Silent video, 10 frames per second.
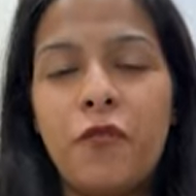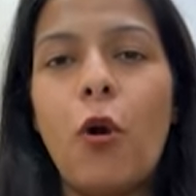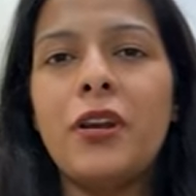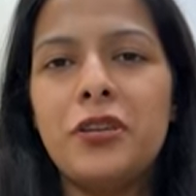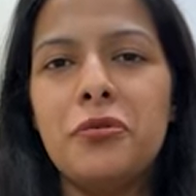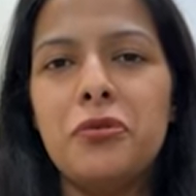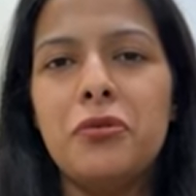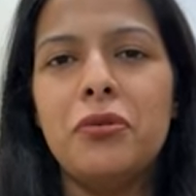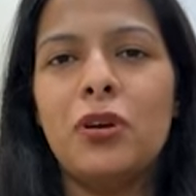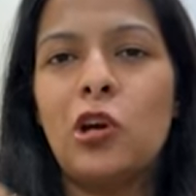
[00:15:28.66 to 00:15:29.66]
before
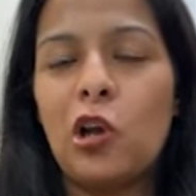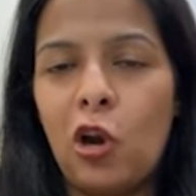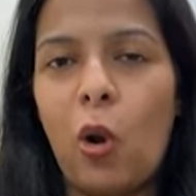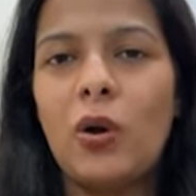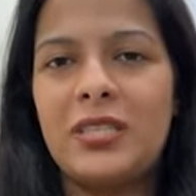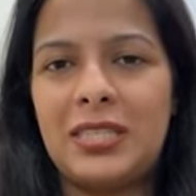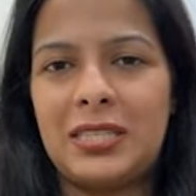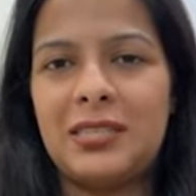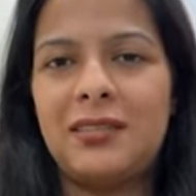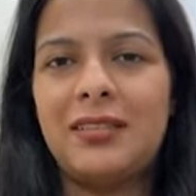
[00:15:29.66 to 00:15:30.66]
you
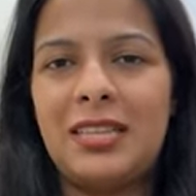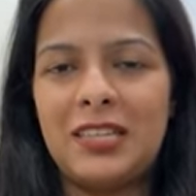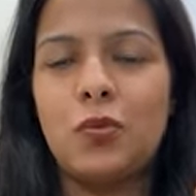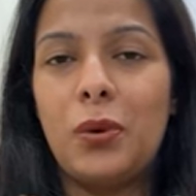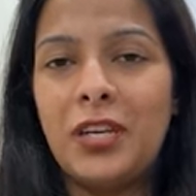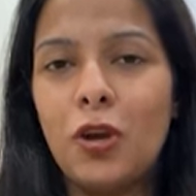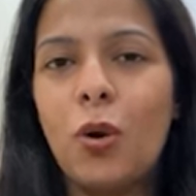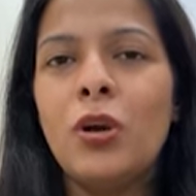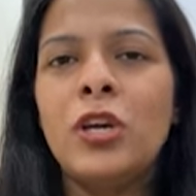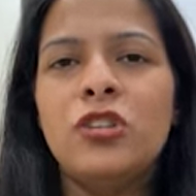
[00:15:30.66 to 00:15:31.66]
close this
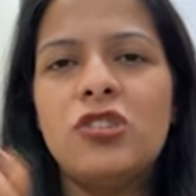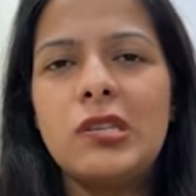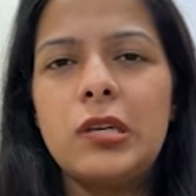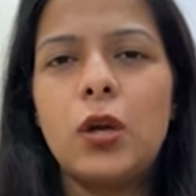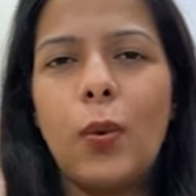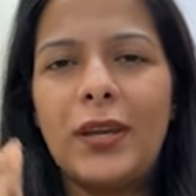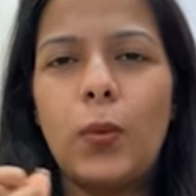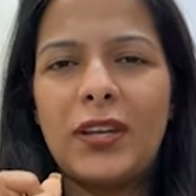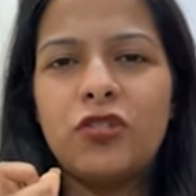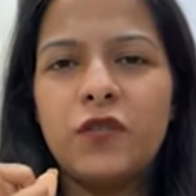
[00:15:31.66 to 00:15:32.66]
video, just a quick
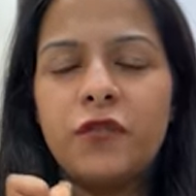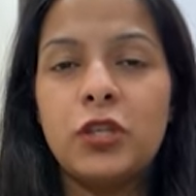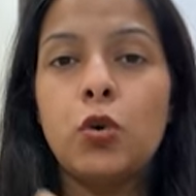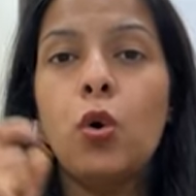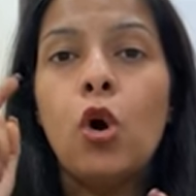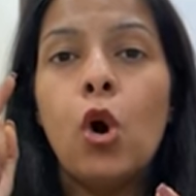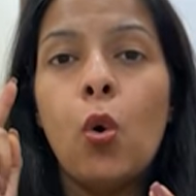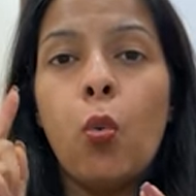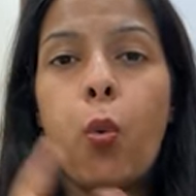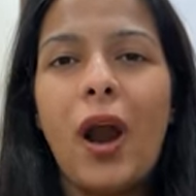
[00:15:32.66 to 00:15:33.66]
question for you.
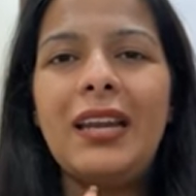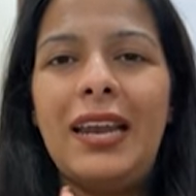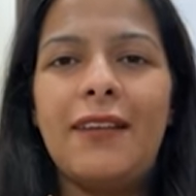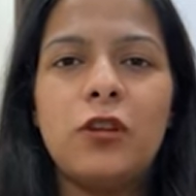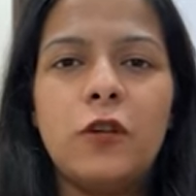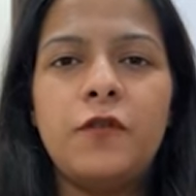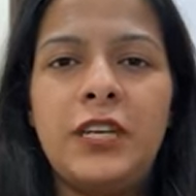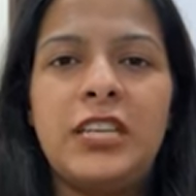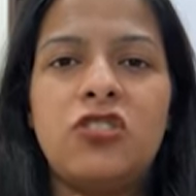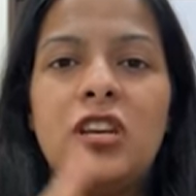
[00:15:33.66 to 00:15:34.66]
What level
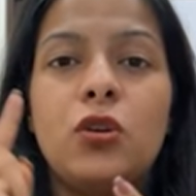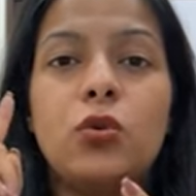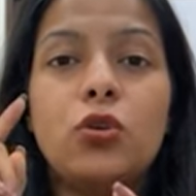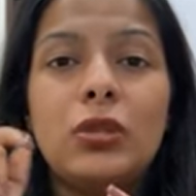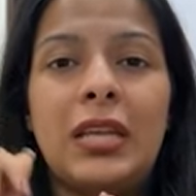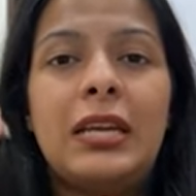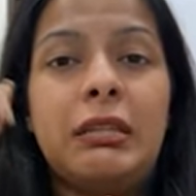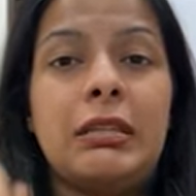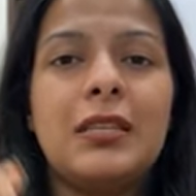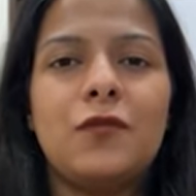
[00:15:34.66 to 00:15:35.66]
of teaching do you
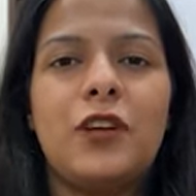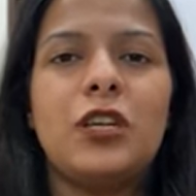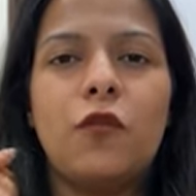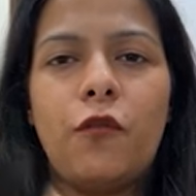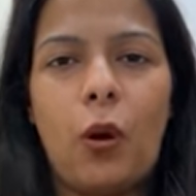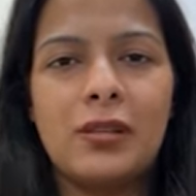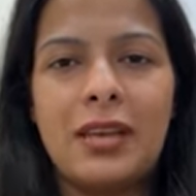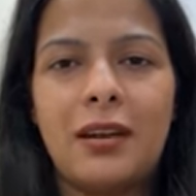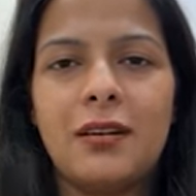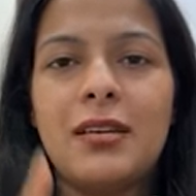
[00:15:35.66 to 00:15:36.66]
think this video
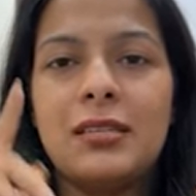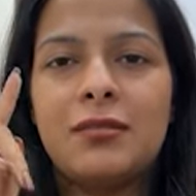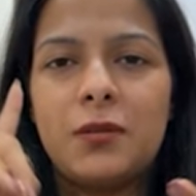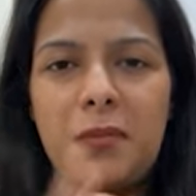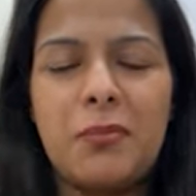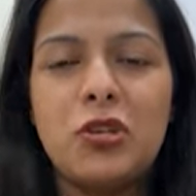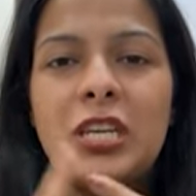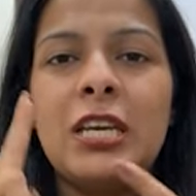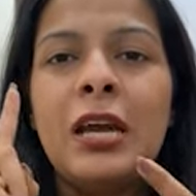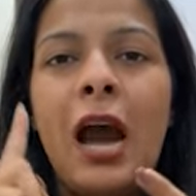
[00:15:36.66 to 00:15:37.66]
falls under? Is it
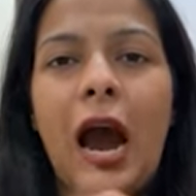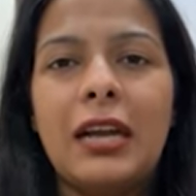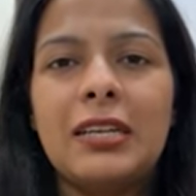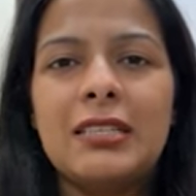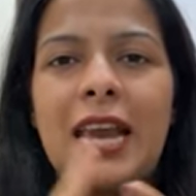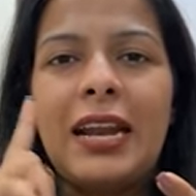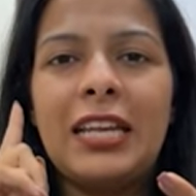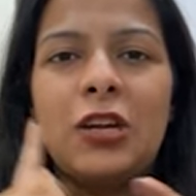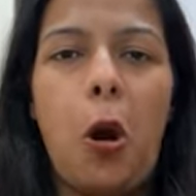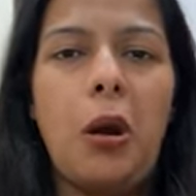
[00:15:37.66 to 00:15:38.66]
memory,
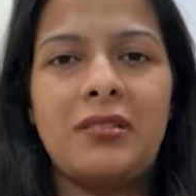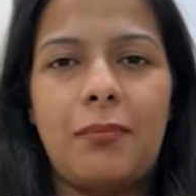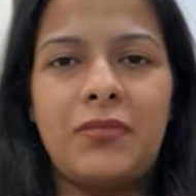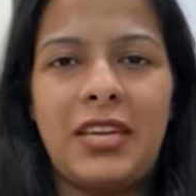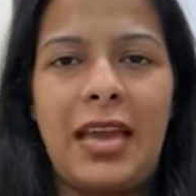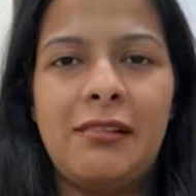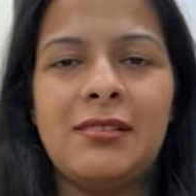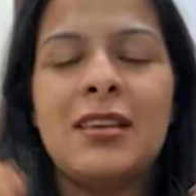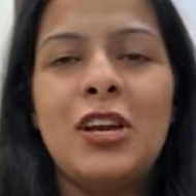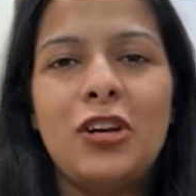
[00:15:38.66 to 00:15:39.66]
understanding or something
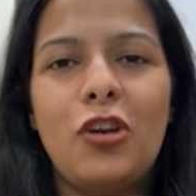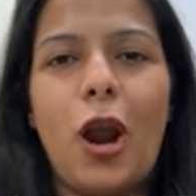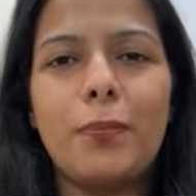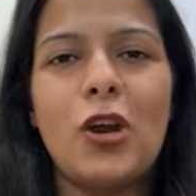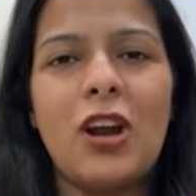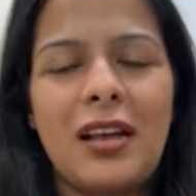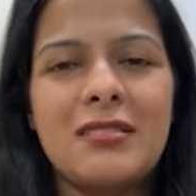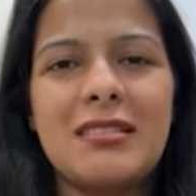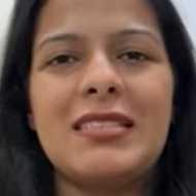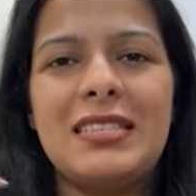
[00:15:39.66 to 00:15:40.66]
else? Drop your
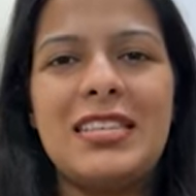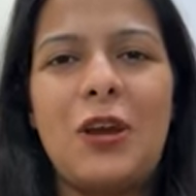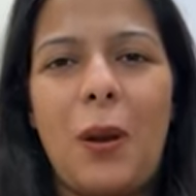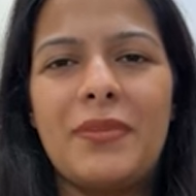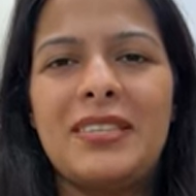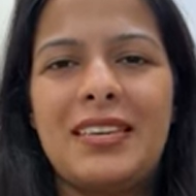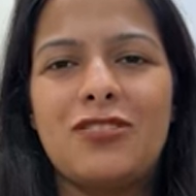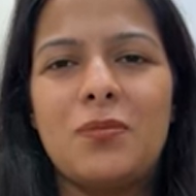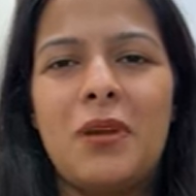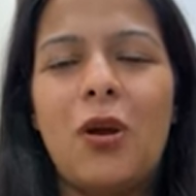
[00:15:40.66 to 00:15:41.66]
answers in the comment
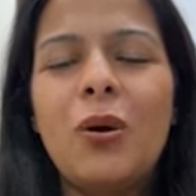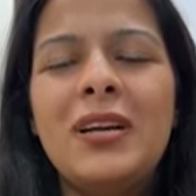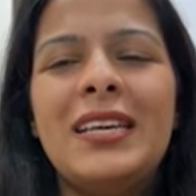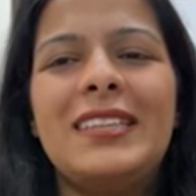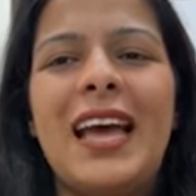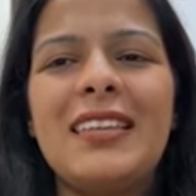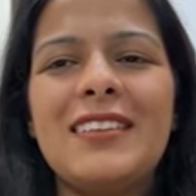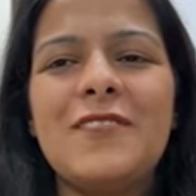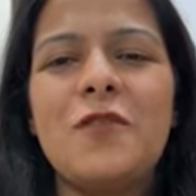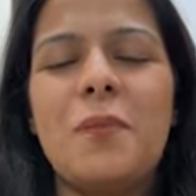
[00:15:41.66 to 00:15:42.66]
section below.
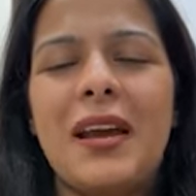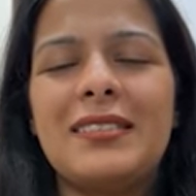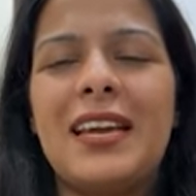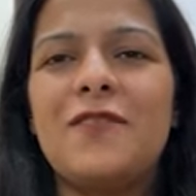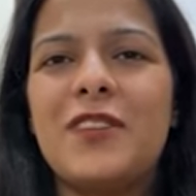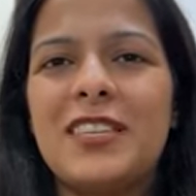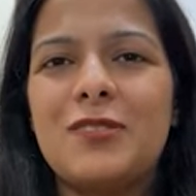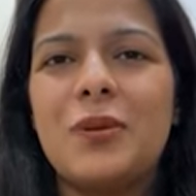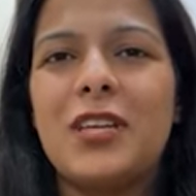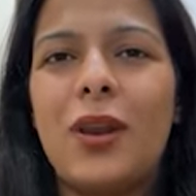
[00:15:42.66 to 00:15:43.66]
That's it from my side for
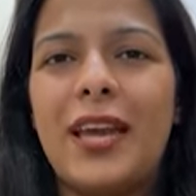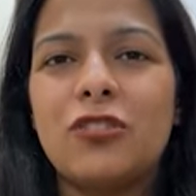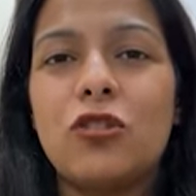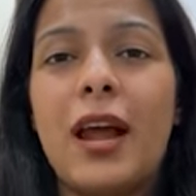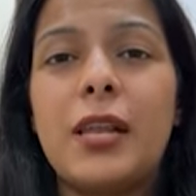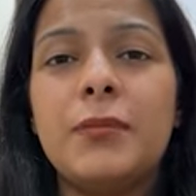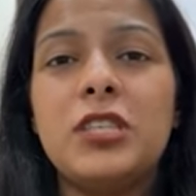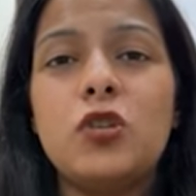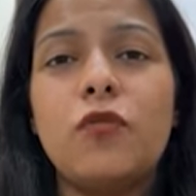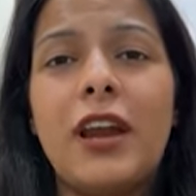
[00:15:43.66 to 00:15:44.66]
this video lecture. I'll
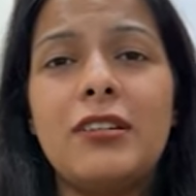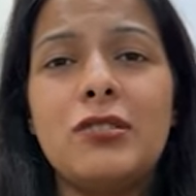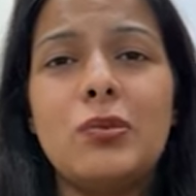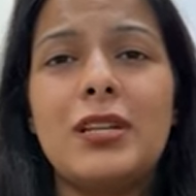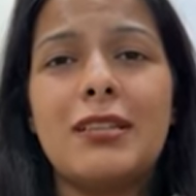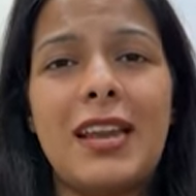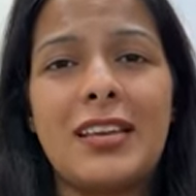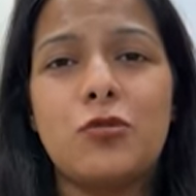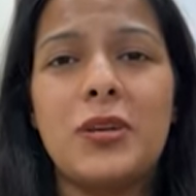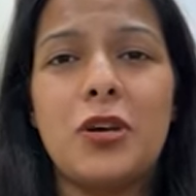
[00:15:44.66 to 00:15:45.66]
meet you very soon in the
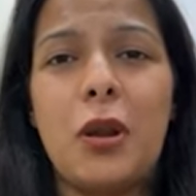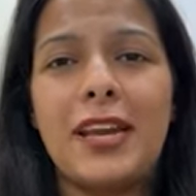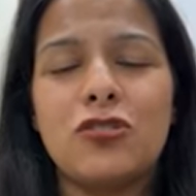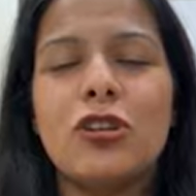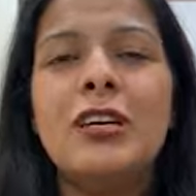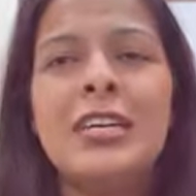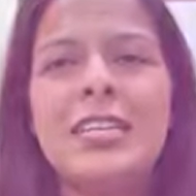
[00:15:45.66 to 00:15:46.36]
next video lecture.